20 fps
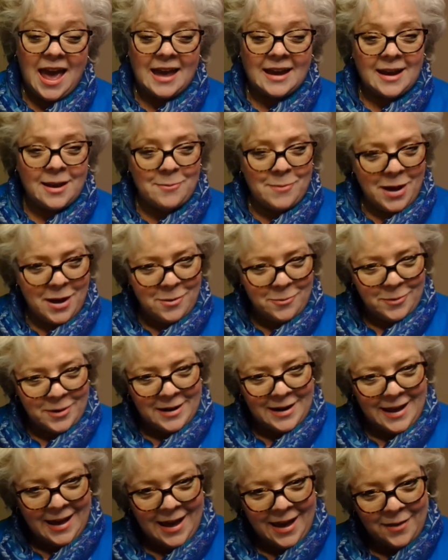and I might
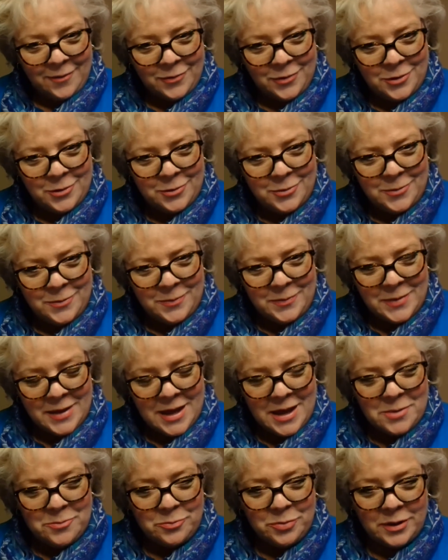want to have you
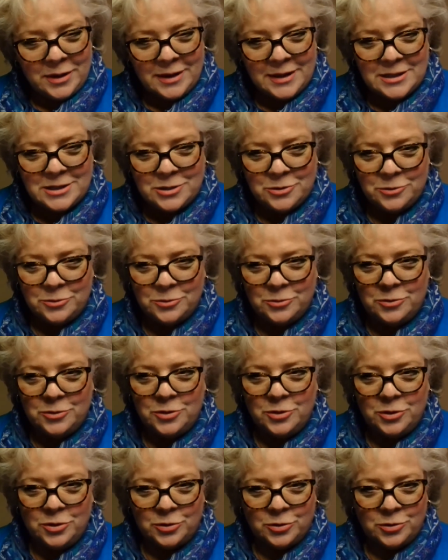bring it to
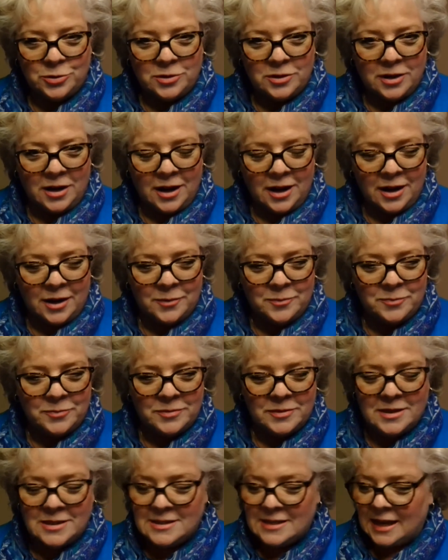your
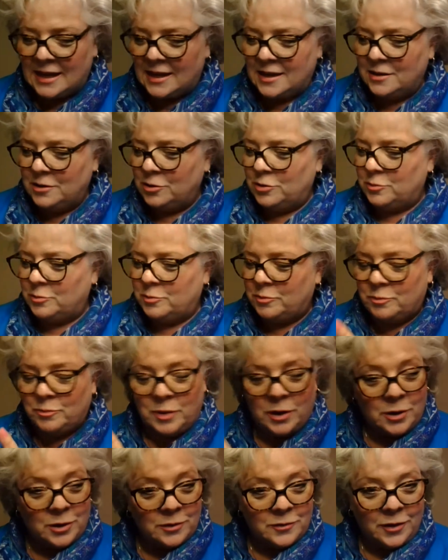the second
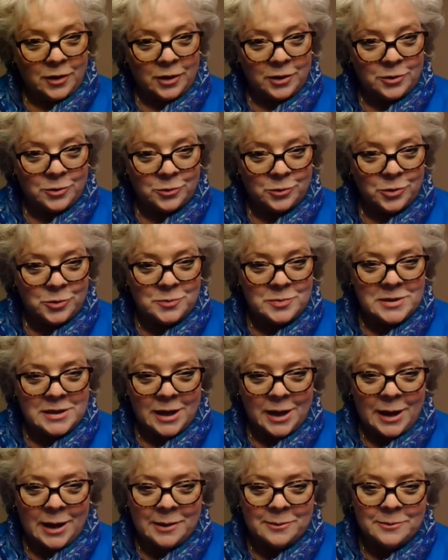part of our group
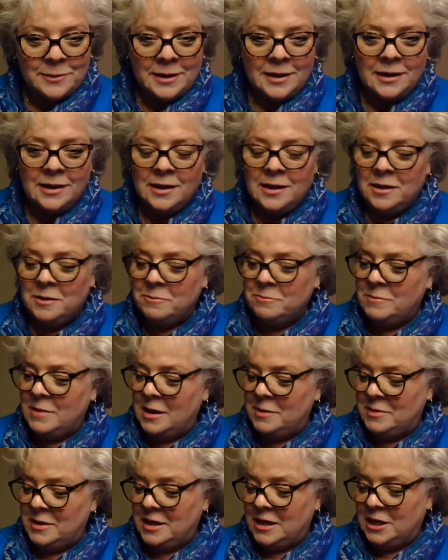time.
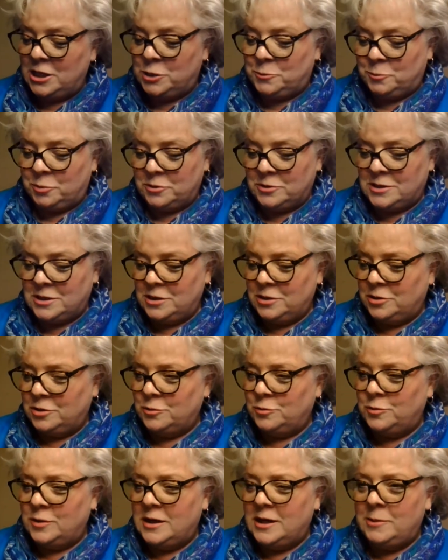Maybe each person
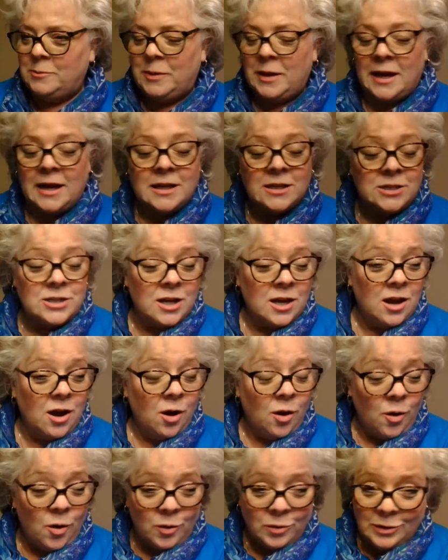could read a page,
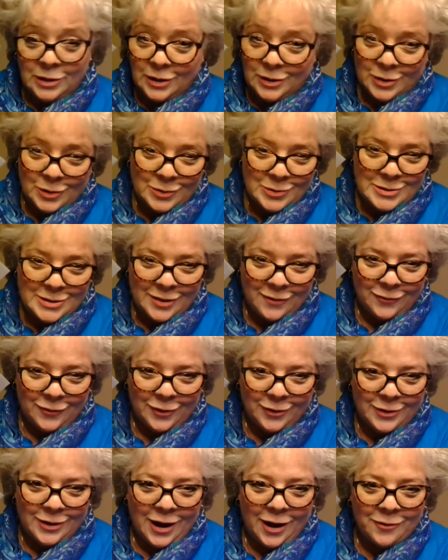only those that
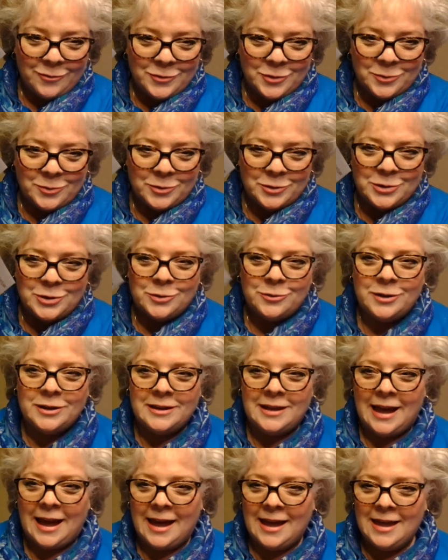feel comfortable
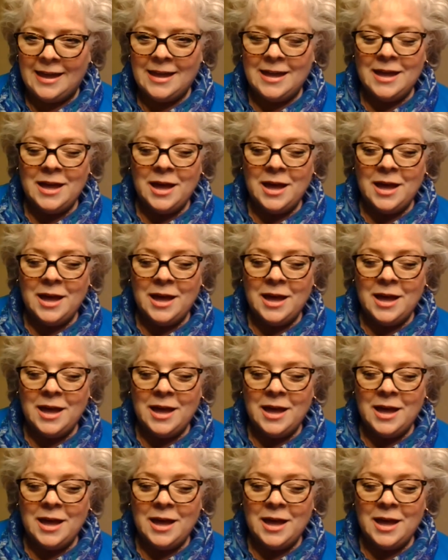doing that.